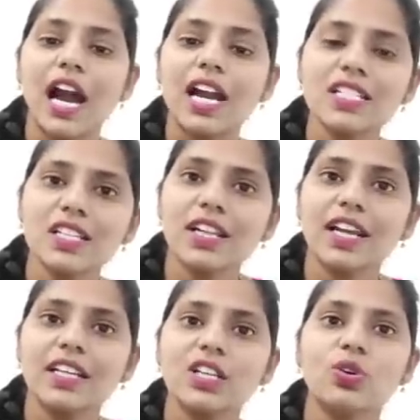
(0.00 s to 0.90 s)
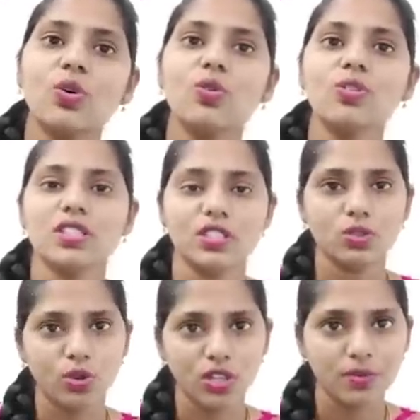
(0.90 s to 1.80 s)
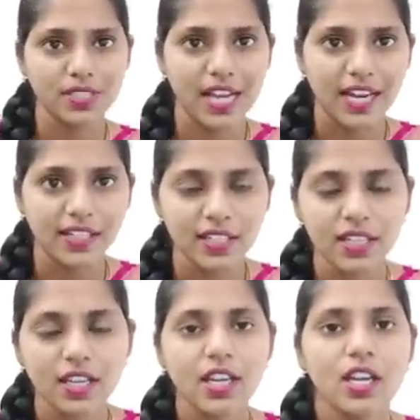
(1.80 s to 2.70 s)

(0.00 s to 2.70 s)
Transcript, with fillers: answer writing course it is going to be started